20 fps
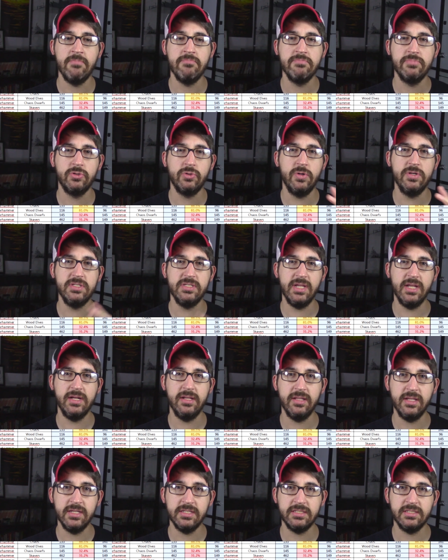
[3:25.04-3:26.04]
towards the end of
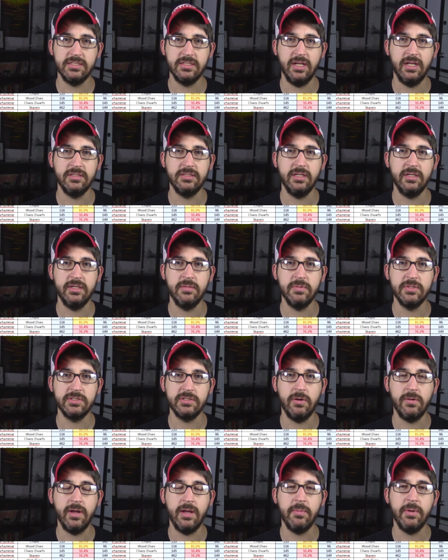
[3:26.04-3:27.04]
this, I'll tell you what's
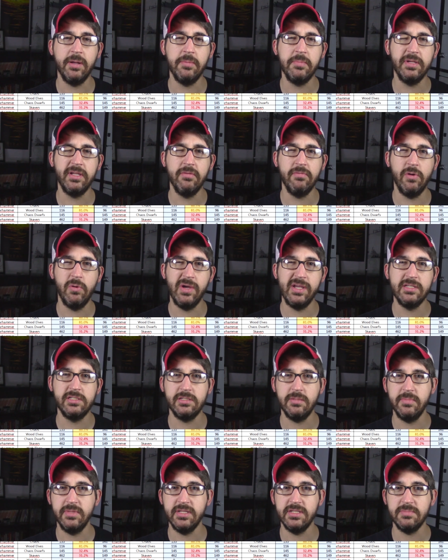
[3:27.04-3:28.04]
going on, but I'm gonna give away
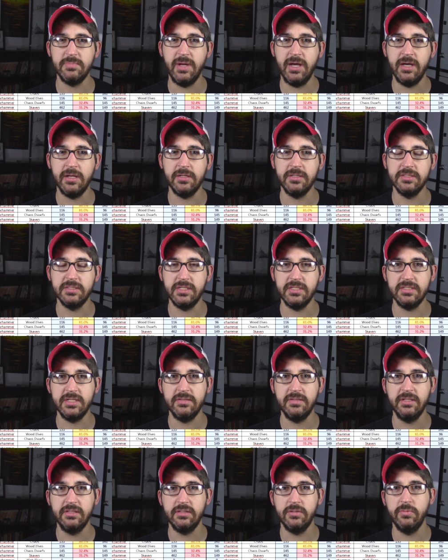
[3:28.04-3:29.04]
some of these models because I
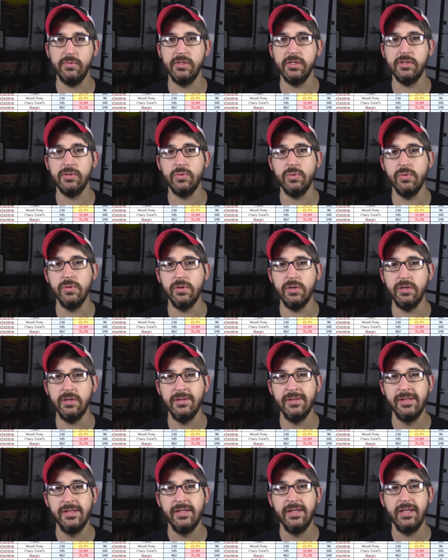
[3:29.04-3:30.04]
think they're really
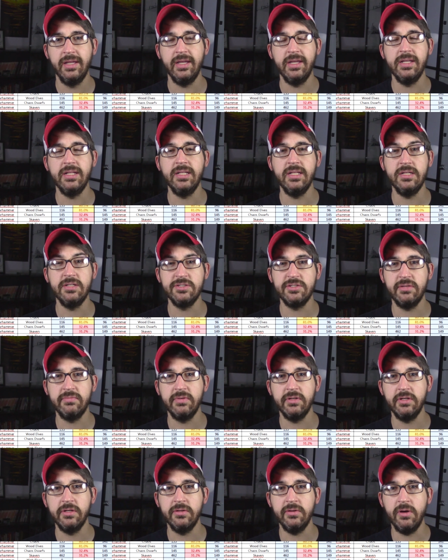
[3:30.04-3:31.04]
cool and they deserve a
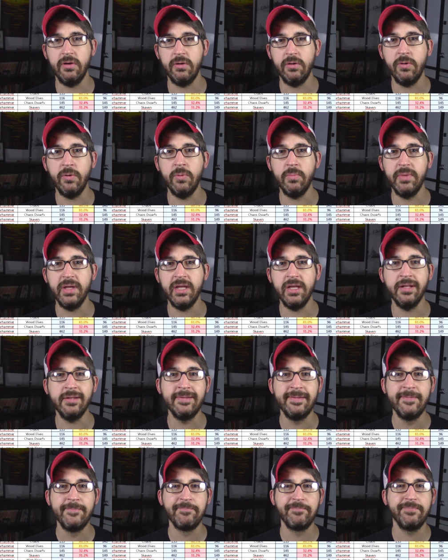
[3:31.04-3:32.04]
good home, and
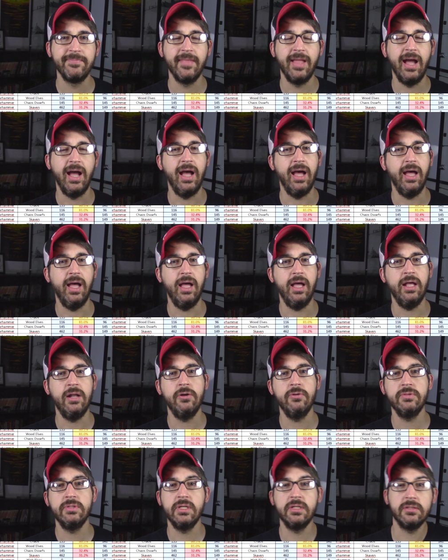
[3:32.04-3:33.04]
I
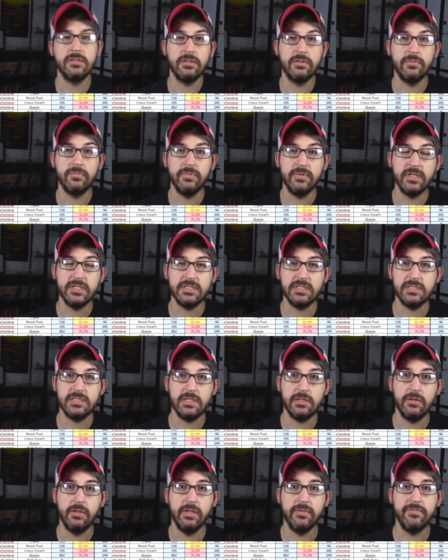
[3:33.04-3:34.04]
don't think they're
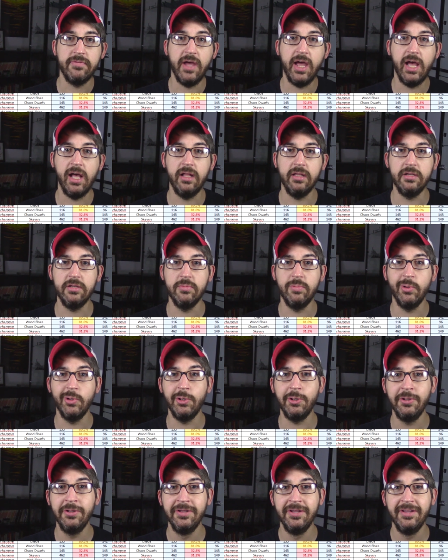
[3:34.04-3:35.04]
necessarily
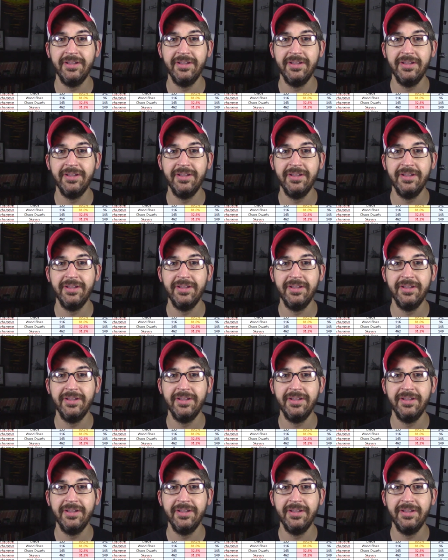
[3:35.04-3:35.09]
valuable